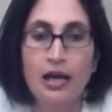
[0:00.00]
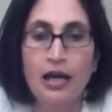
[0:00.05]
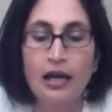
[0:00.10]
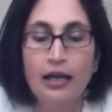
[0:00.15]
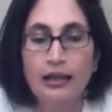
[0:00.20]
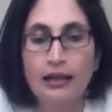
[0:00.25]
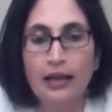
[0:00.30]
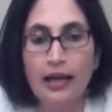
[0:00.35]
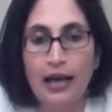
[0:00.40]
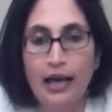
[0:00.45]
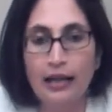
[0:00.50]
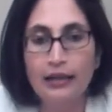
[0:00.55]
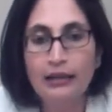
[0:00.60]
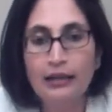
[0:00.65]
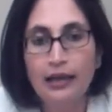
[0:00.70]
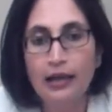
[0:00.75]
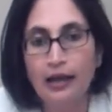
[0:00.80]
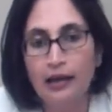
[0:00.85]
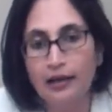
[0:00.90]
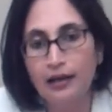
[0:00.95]
In the
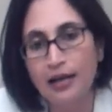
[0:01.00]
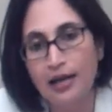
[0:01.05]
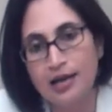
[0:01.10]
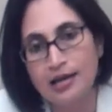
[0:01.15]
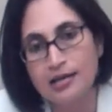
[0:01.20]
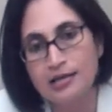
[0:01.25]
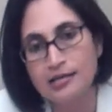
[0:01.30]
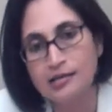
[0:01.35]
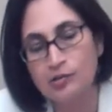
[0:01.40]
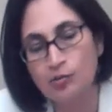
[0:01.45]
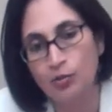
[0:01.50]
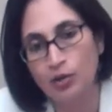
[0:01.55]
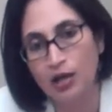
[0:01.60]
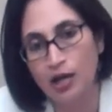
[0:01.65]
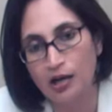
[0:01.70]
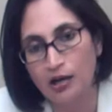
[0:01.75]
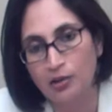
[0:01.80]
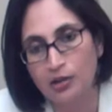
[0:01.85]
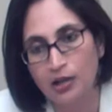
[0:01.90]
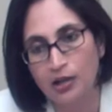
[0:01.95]
healthcare case, we
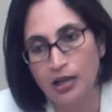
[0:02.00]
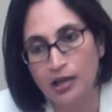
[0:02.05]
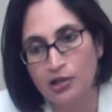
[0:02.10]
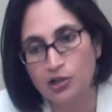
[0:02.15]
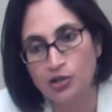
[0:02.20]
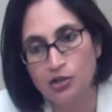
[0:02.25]
are looking at